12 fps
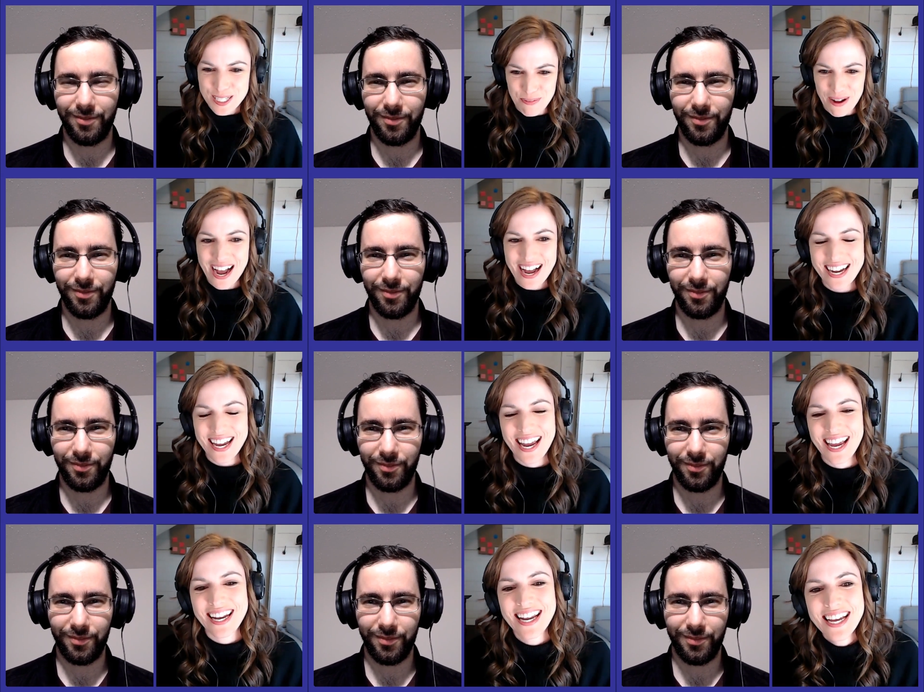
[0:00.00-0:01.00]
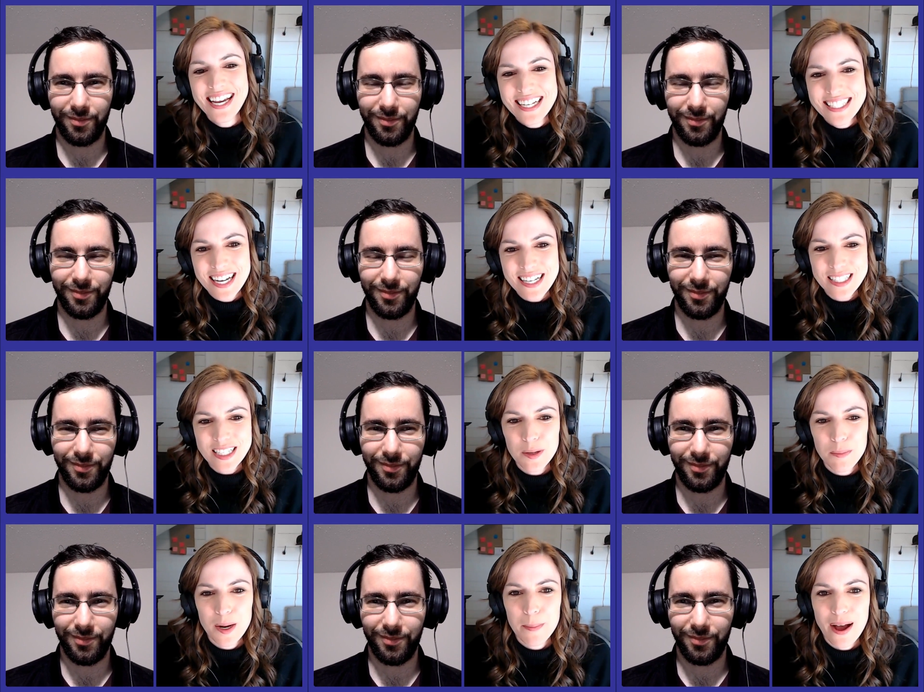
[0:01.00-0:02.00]
Speaker 1: us back and tell us a little
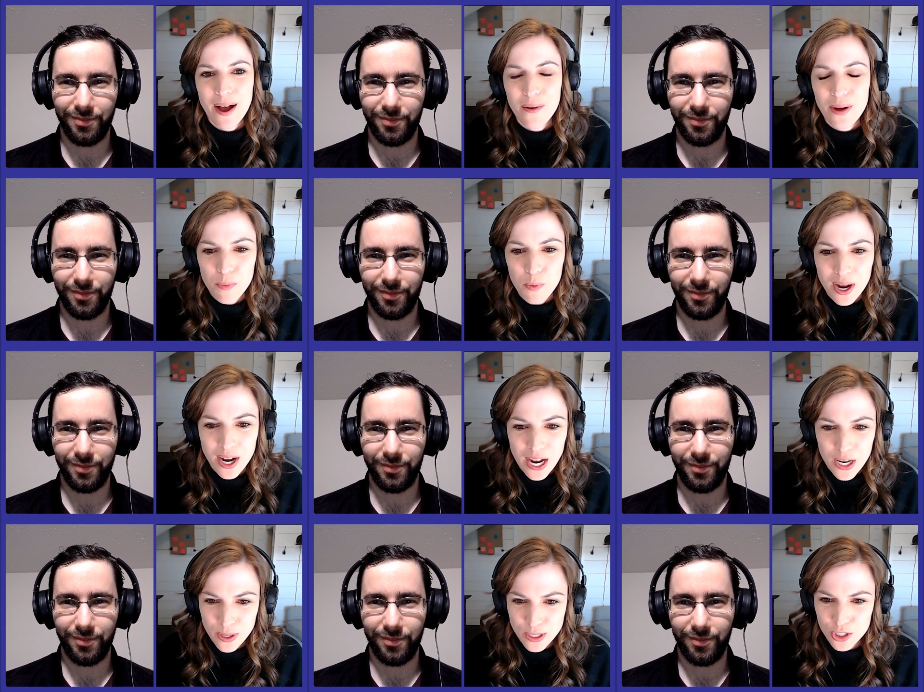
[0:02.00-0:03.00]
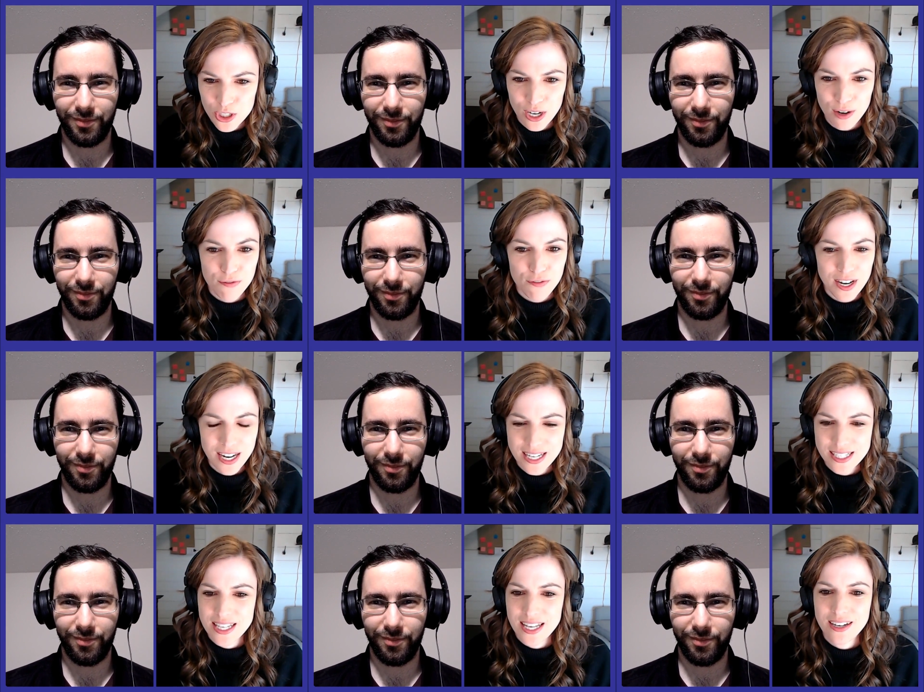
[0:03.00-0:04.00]
bit about what got you interested in
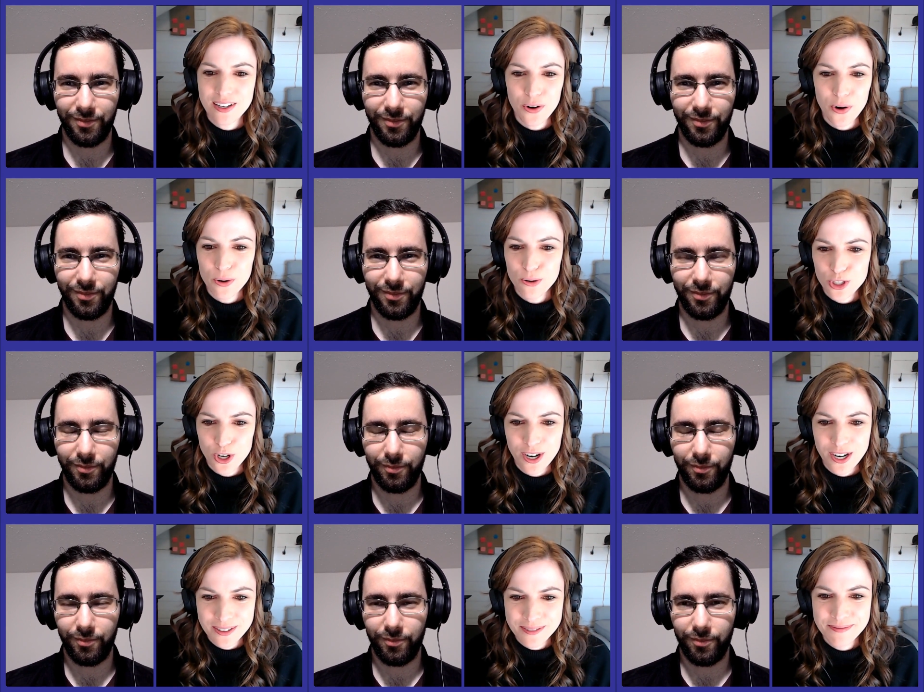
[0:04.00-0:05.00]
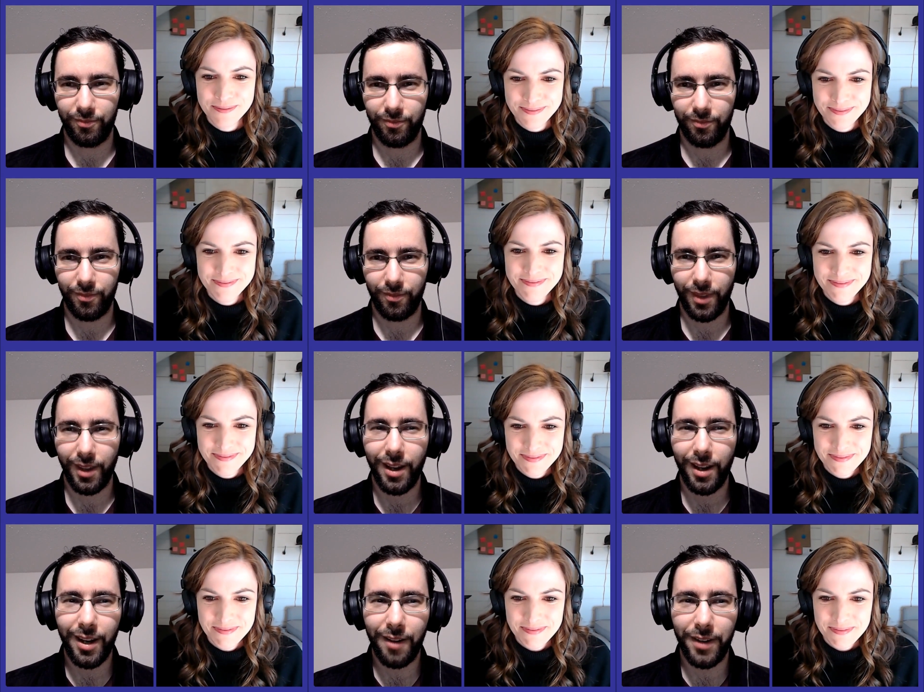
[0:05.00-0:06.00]
fitness and your own journey.
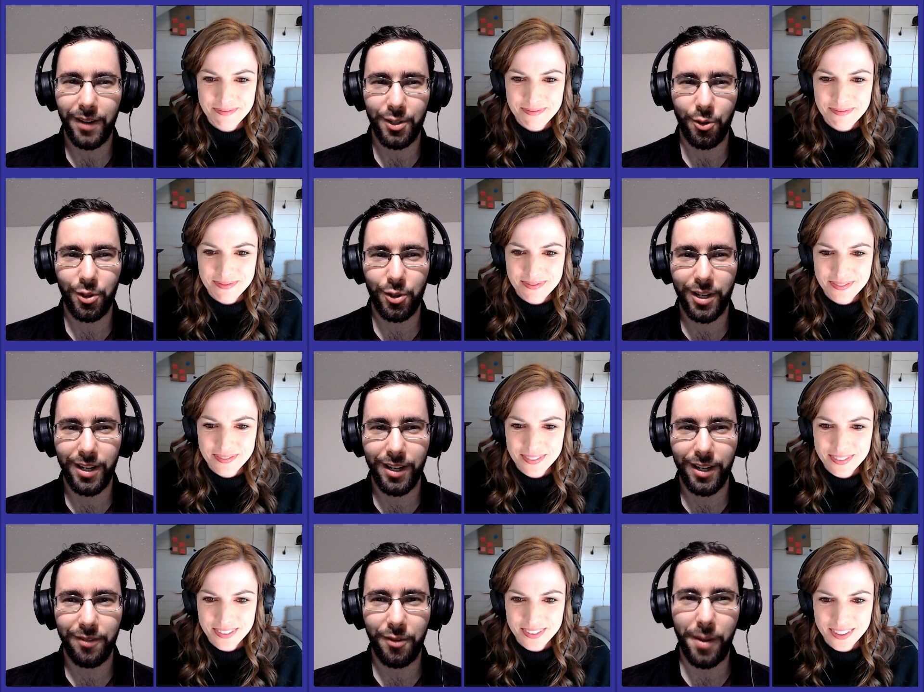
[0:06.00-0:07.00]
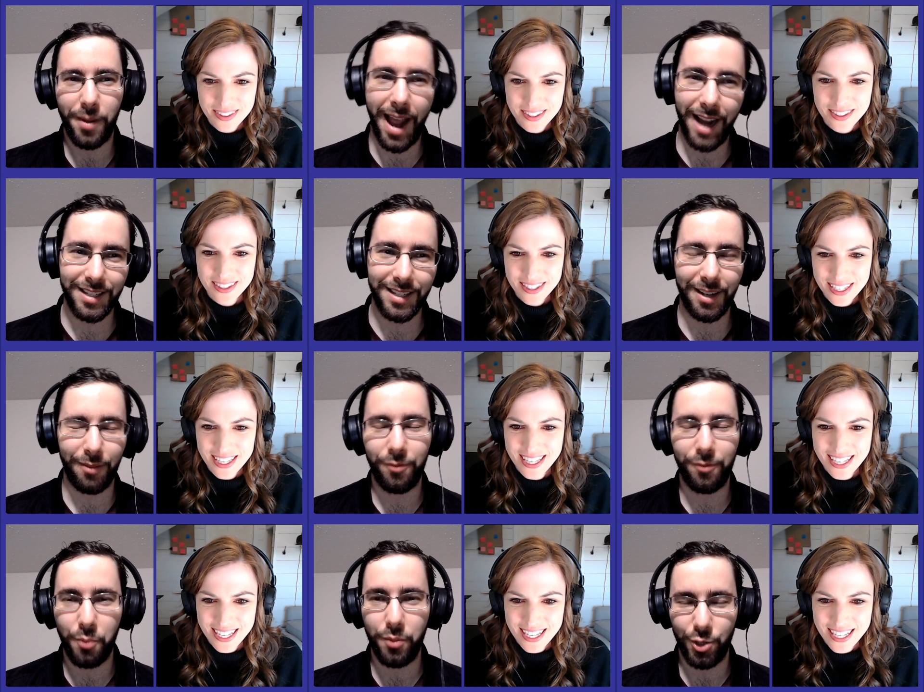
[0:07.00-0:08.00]
Speaker 2: Definitely. So, as you can hear from my accent,
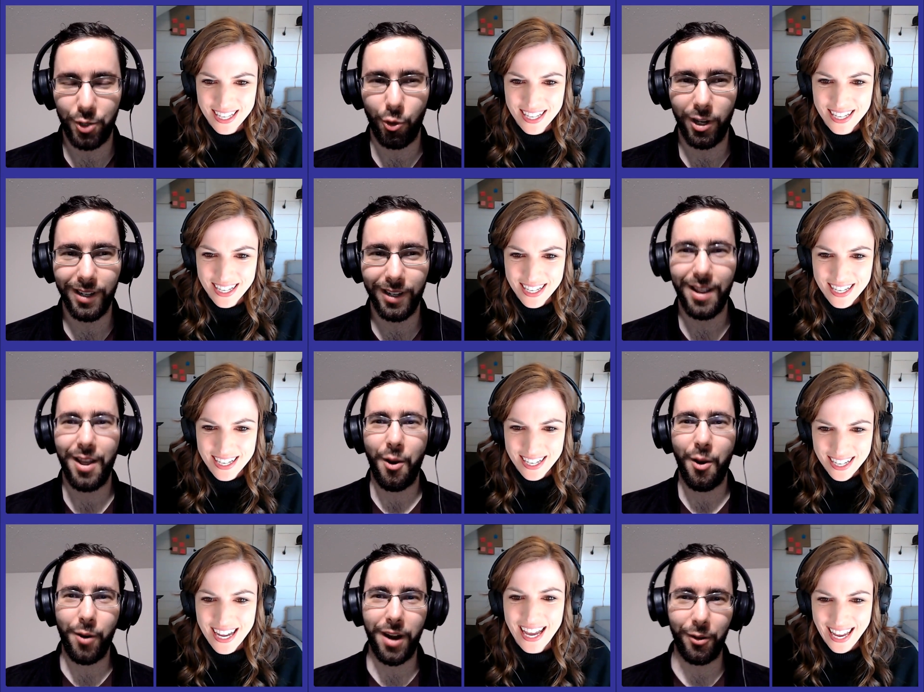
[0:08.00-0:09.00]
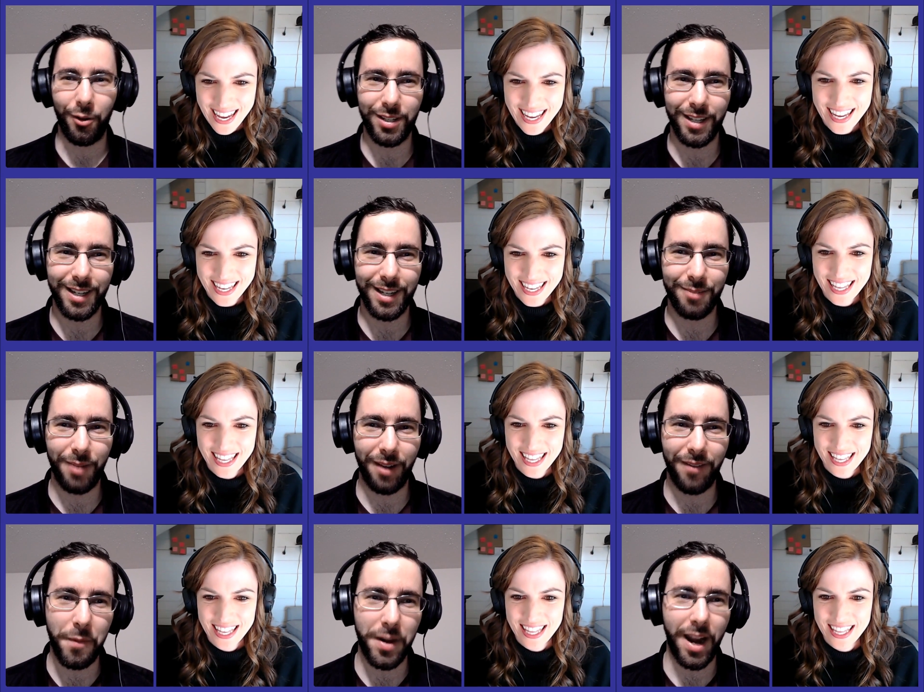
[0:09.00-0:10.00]
I'm from Israel. When I was six,
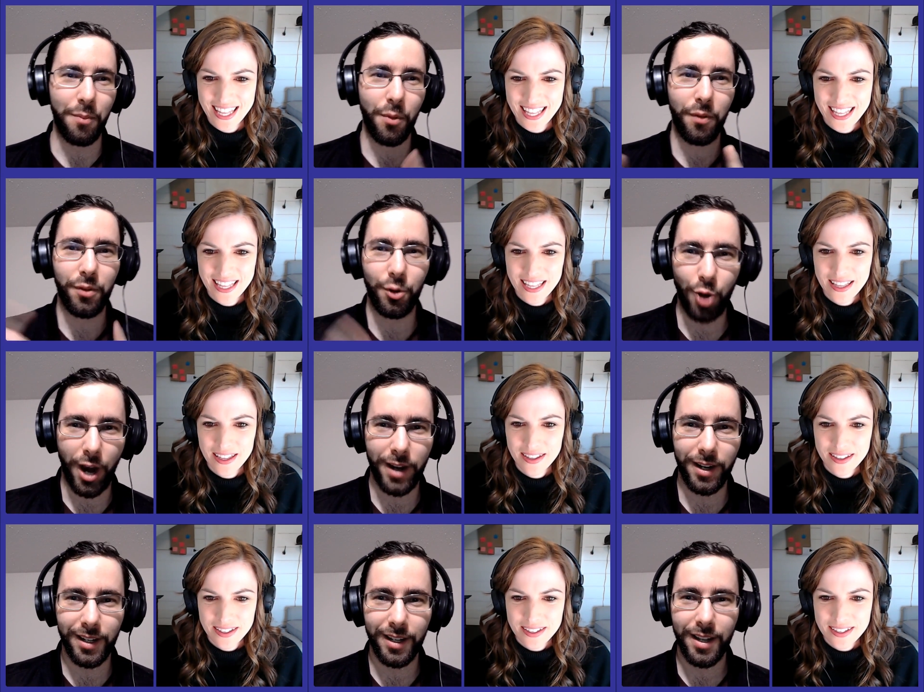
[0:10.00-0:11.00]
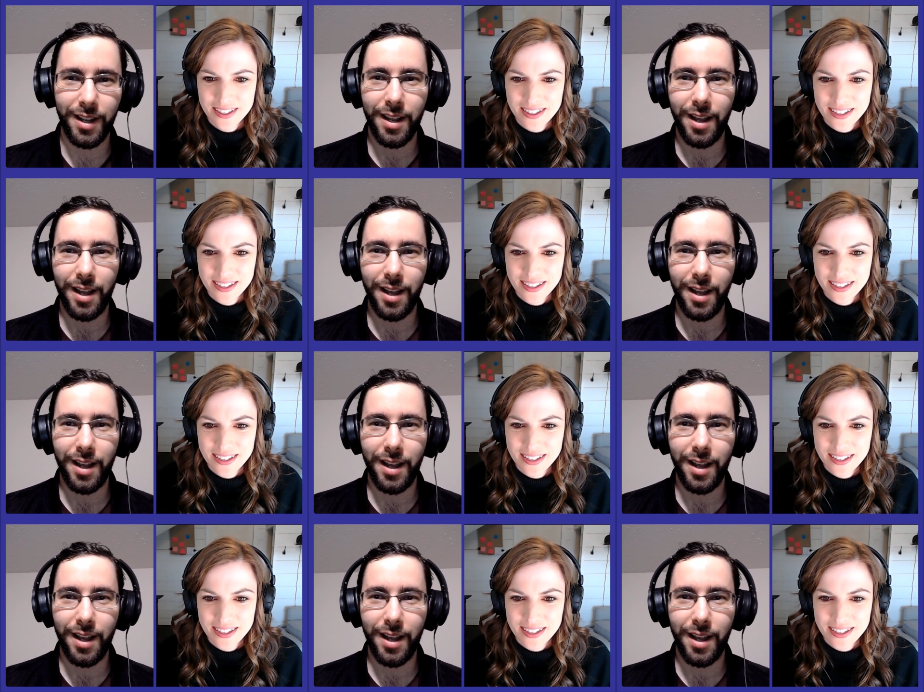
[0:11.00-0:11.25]
my family and I moved to China.